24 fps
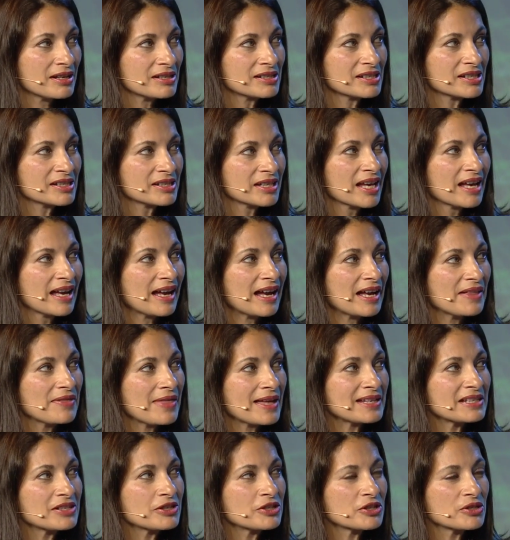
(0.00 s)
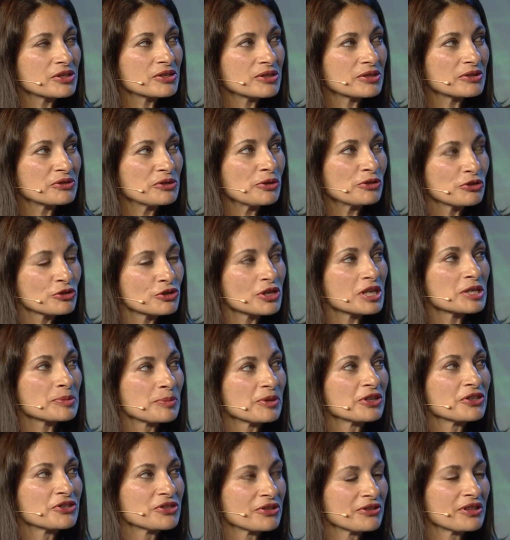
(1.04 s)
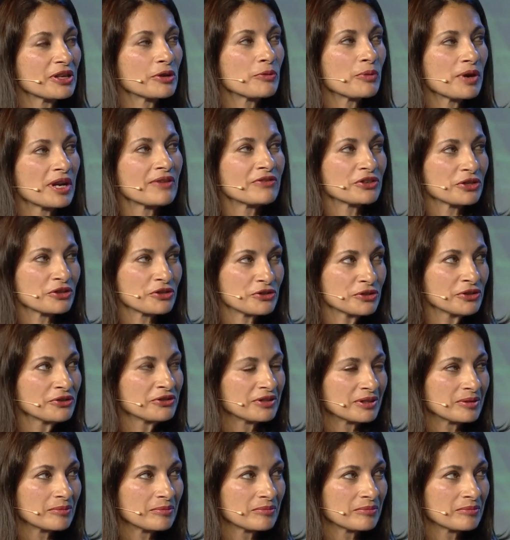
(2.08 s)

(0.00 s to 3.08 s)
Yes, and that's not just because you think we're never going to sue